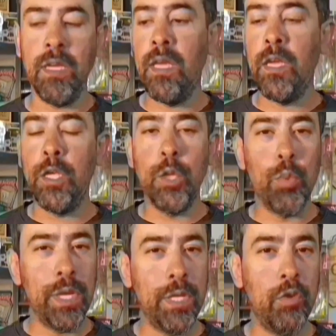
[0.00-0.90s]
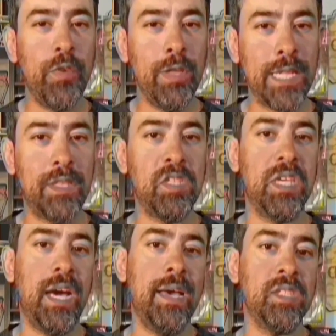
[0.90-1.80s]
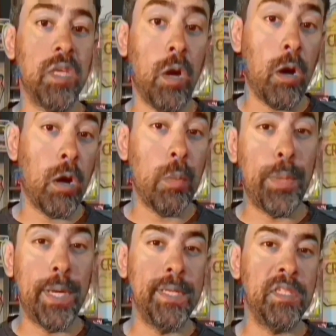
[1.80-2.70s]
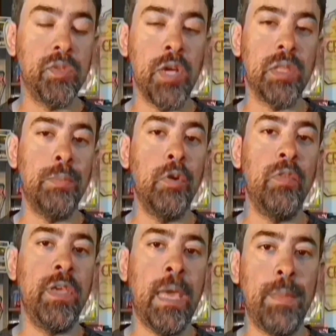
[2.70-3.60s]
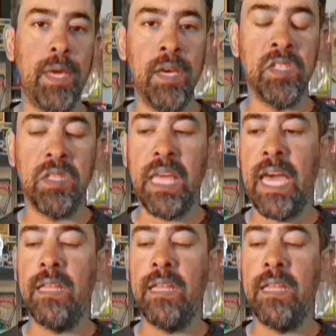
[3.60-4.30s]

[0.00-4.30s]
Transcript: you really do feel like these guys are buddies throughout the movie, and because of that,